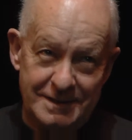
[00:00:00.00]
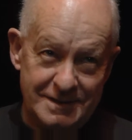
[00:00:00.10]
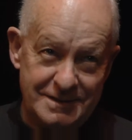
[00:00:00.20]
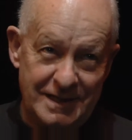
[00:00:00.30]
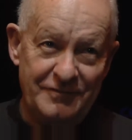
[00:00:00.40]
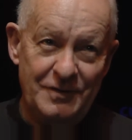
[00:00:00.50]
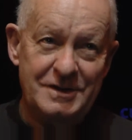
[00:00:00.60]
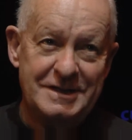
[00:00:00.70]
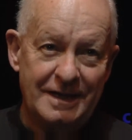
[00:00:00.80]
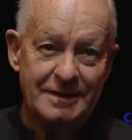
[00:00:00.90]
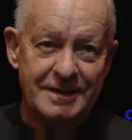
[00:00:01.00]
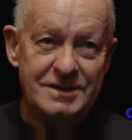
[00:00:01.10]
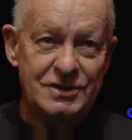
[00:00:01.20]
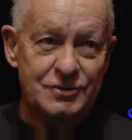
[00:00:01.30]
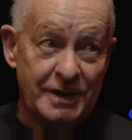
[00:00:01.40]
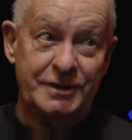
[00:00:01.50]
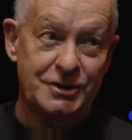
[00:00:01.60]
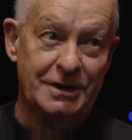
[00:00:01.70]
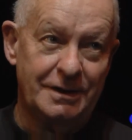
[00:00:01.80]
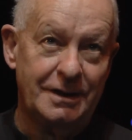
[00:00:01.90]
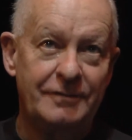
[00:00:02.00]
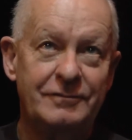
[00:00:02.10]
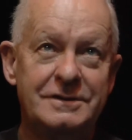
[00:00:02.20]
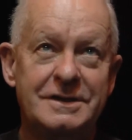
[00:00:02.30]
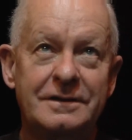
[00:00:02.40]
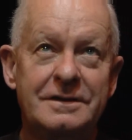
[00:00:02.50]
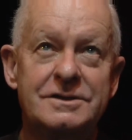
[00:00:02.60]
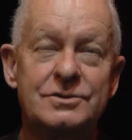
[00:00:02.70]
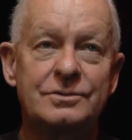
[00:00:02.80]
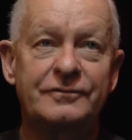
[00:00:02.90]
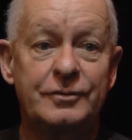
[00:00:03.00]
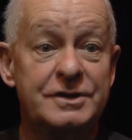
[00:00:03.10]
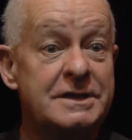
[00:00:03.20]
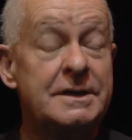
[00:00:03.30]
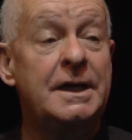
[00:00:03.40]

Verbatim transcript: this. I've not done this structure. I've not done this sort of crossing the